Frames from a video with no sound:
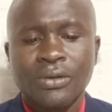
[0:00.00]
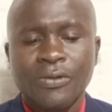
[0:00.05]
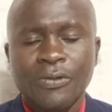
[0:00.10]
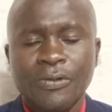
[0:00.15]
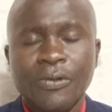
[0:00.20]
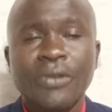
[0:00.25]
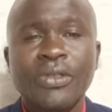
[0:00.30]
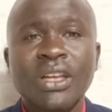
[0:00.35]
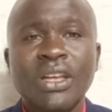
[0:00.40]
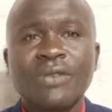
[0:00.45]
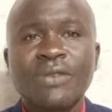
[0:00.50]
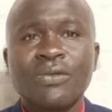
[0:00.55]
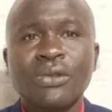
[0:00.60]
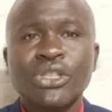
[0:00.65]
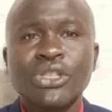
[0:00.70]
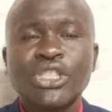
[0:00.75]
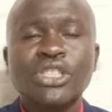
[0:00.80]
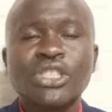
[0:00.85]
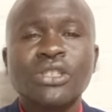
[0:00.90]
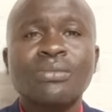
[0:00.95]
for the
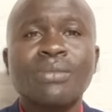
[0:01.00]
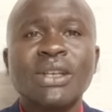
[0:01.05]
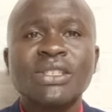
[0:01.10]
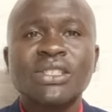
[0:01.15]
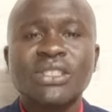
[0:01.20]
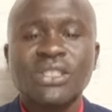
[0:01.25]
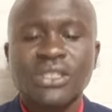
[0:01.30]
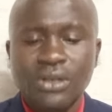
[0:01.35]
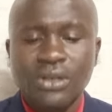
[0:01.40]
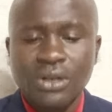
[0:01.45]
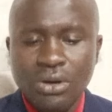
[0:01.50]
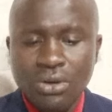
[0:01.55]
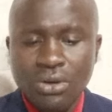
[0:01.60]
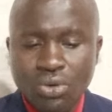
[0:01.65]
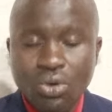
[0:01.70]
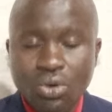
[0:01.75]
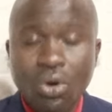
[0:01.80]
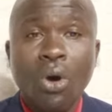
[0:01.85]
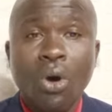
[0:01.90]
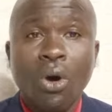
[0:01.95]
revolution must
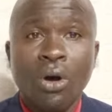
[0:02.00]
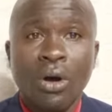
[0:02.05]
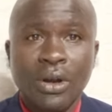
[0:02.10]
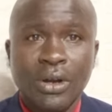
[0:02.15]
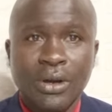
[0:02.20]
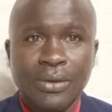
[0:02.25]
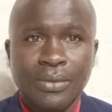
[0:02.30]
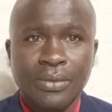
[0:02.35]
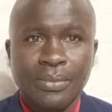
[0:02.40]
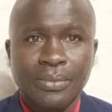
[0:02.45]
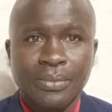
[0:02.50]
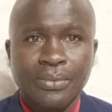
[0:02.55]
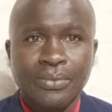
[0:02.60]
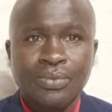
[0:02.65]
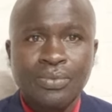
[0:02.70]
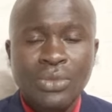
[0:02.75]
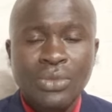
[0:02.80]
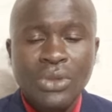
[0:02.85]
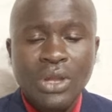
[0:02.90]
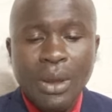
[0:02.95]
go on.
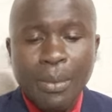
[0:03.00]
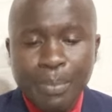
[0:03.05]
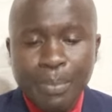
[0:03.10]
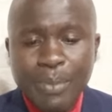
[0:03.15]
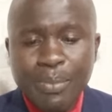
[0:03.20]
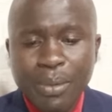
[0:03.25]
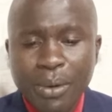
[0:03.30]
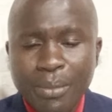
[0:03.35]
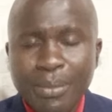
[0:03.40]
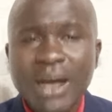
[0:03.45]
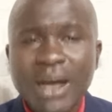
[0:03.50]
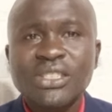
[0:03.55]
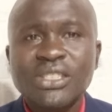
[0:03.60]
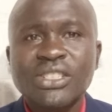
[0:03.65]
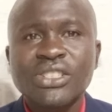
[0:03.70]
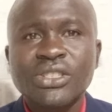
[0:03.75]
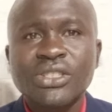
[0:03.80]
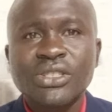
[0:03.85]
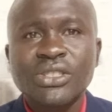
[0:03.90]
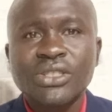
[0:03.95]
People
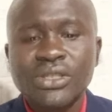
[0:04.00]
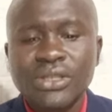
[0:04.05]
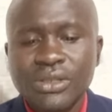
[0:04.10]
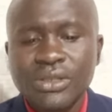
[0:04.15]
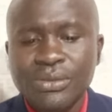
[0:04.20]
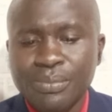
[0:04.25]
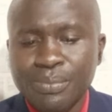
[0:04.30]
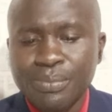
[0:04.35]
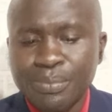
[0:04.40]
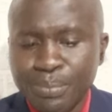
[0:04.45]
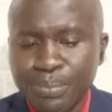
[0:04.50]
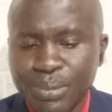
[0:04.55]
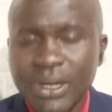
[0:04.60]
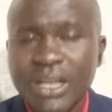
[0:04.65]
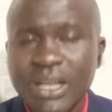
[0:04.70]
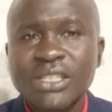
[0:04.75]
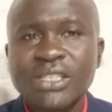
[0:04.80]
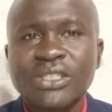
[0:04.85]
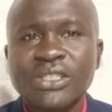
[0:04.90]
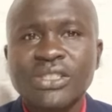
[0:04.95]
must
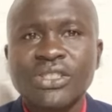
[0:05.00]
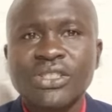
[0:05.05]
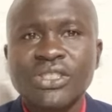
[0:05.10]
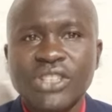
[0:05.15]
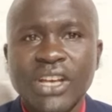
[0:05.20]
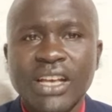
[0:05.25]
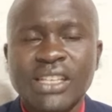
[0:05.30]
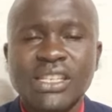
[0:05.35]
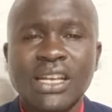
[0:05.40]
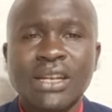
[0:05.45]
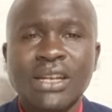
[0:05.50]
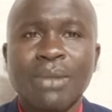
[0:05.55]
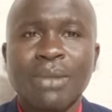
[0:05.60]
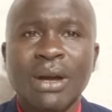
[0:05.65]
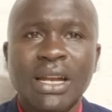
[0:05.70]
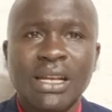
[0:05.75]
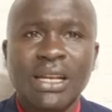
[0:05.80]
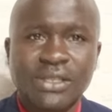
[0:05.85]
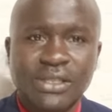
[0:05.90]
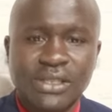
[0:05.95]
place checks and
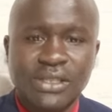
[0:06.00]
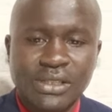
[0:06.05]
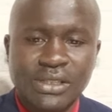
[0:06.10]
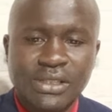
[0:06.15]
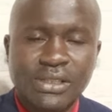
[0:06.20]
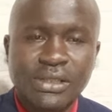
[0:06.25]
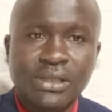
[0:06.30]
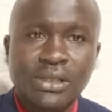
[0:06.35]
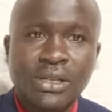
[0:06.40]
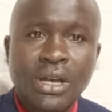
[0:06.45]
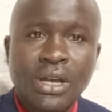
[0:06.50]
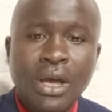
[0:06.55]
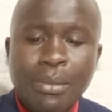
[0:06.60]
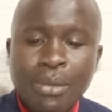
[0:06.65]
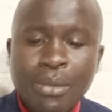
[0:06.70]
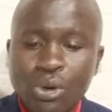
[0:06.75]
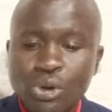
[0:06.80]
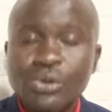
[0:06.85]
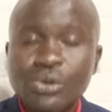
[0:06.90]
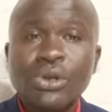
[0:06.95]
balances
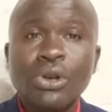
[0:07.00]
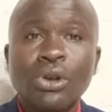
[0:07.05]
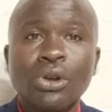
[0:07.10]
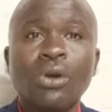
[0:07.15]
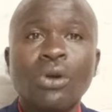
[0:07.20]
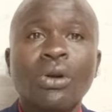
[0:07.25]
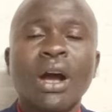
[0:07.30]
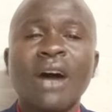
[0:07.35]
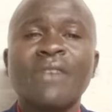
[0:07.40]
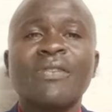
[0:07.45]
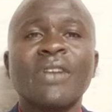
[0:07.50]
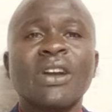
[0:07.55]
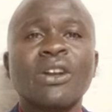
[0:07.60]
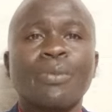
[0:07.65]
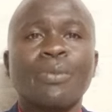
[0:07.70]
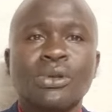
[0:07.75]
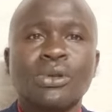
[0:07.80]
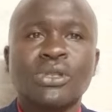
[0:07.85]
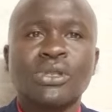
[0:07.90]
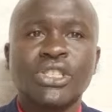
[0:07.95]
because we no longer have an
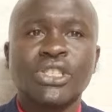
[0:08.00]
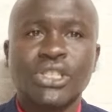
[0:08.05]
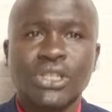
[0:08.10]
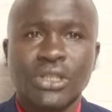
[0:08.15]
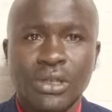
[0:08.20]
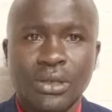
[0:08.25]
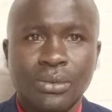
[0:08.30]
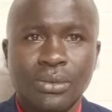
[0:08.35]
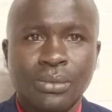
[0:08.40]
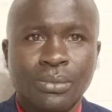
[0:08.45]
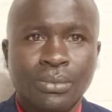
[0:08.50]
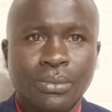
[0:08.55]
opposition.